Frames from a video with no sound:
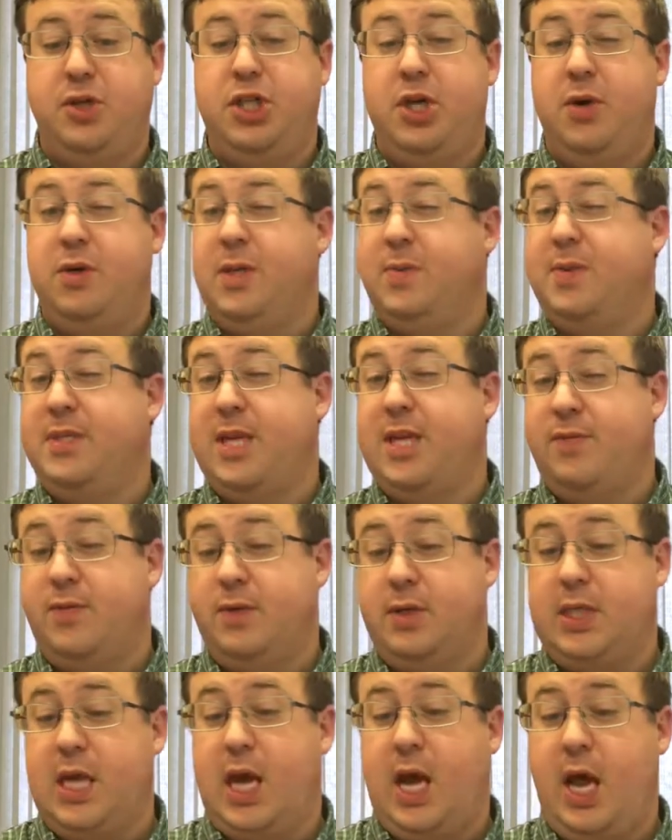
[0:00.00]
shows up
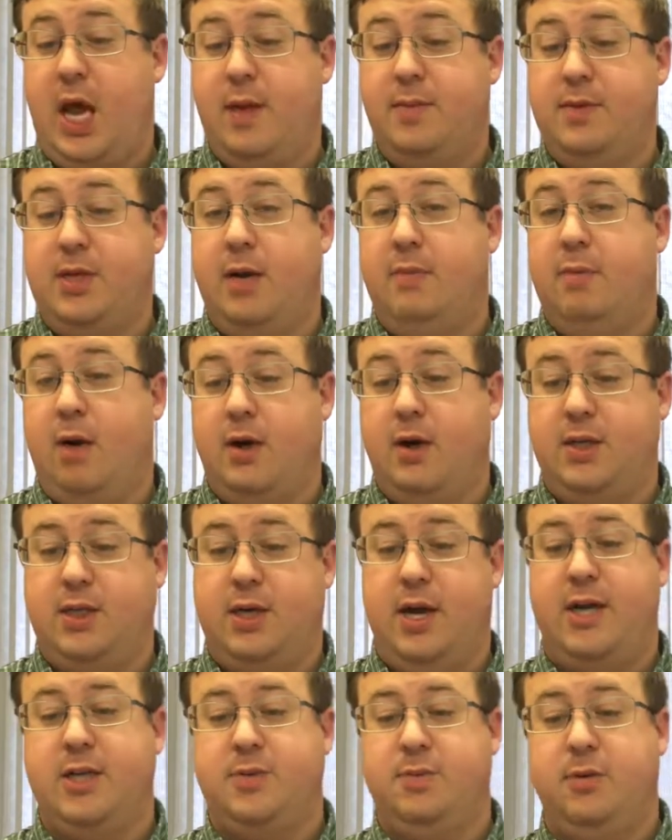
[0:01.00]
several times in Mark's
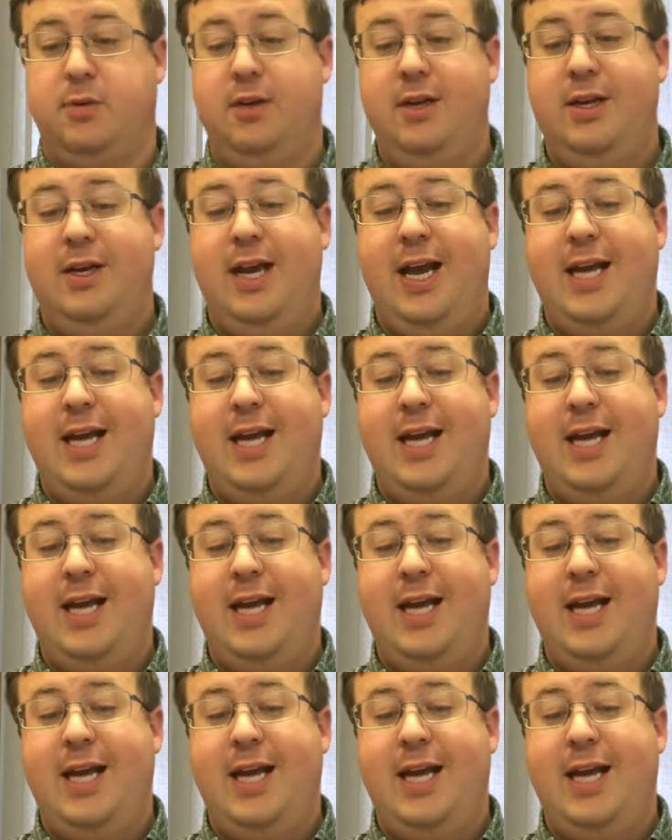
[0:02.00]
gospel,